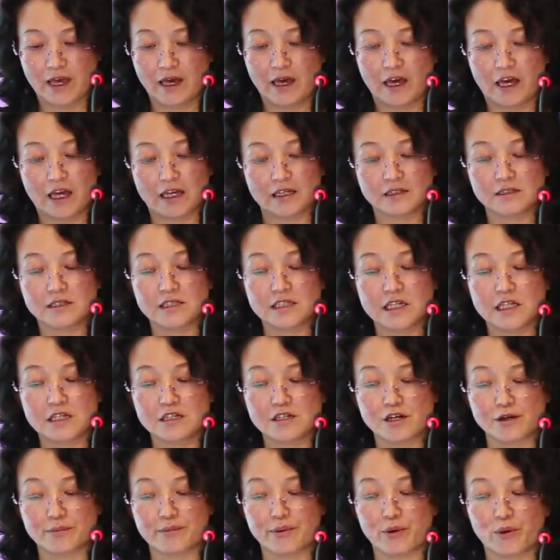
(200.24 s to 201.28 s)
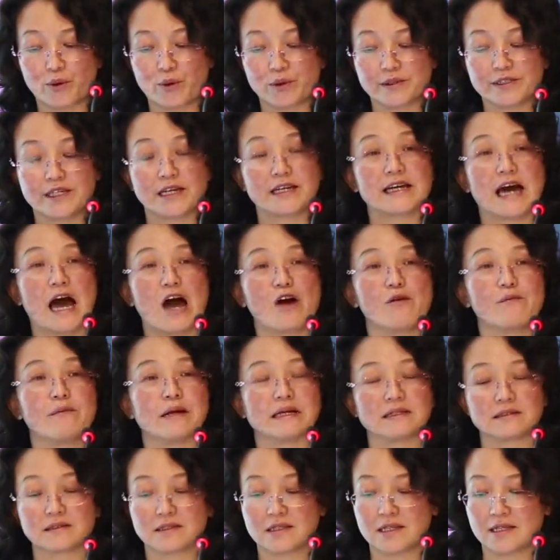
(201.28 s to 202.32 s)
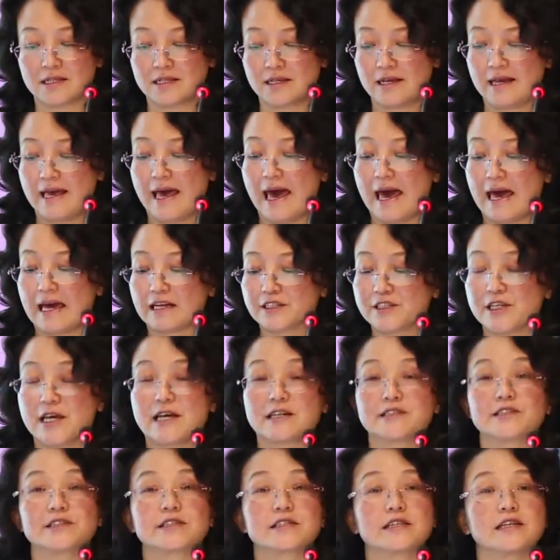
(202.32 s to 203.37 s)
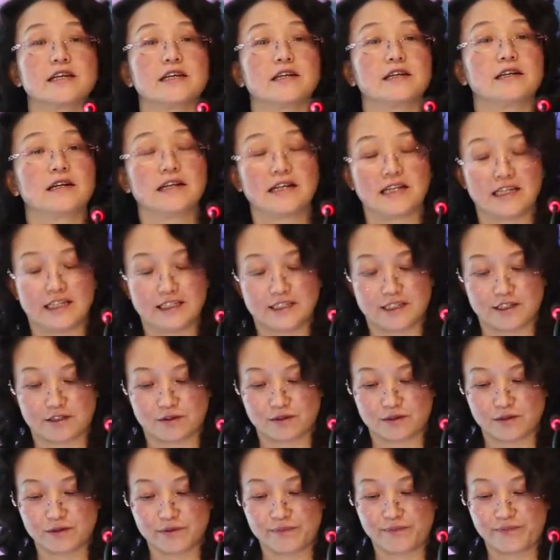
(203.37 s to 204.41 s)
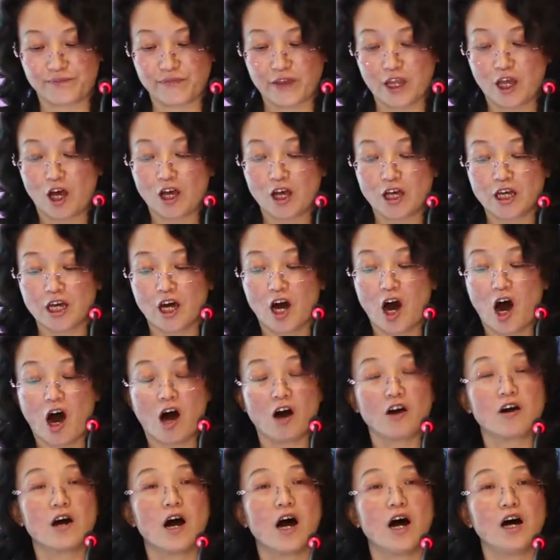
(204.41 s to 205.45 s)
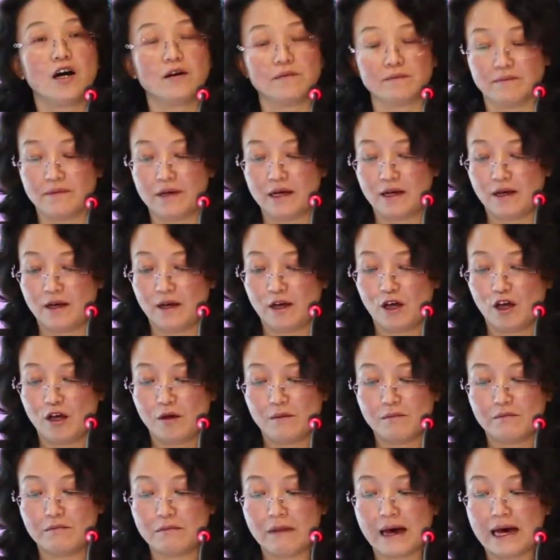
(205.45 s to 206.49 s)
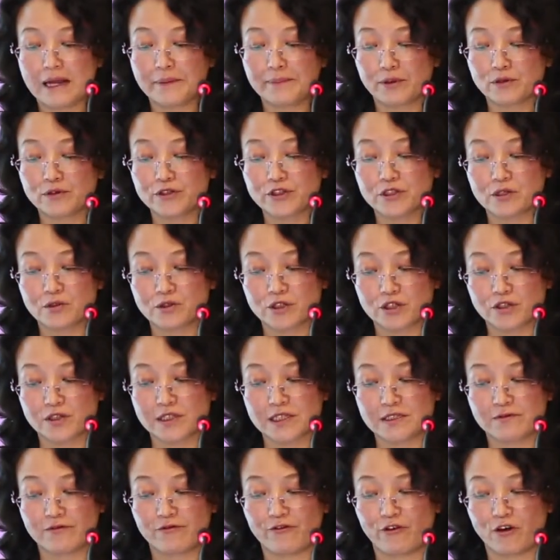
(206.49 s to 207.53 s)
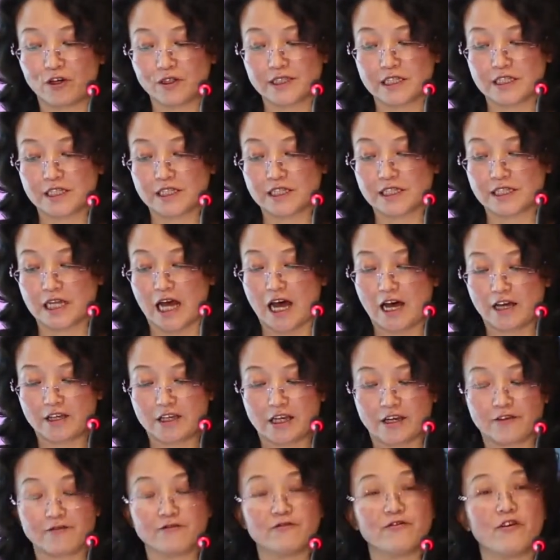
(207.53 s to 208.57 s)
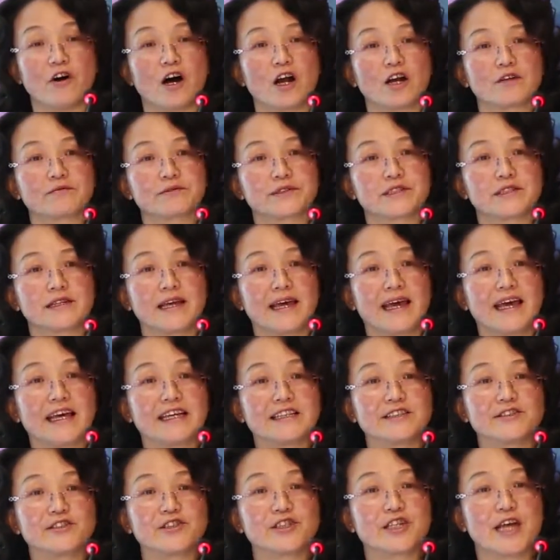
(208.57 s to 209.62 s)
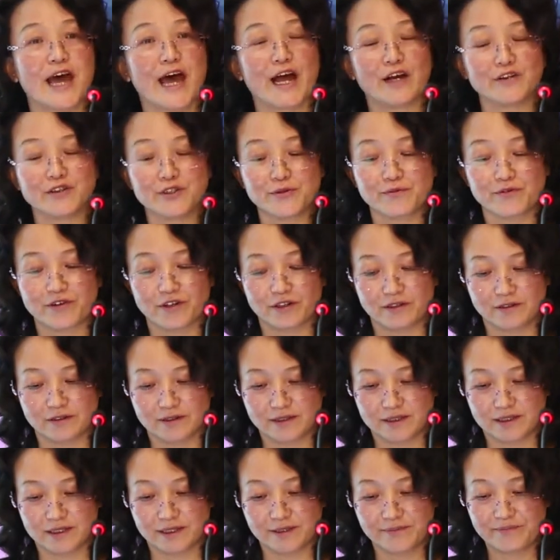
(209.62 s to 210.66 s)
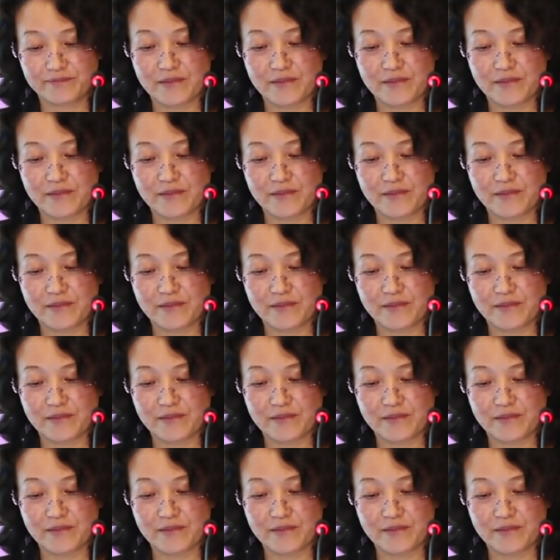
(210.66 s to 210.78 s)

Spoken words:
In Singapore, the government acts as the leader. In Hong Kong, multiple social forces are involved in charity work.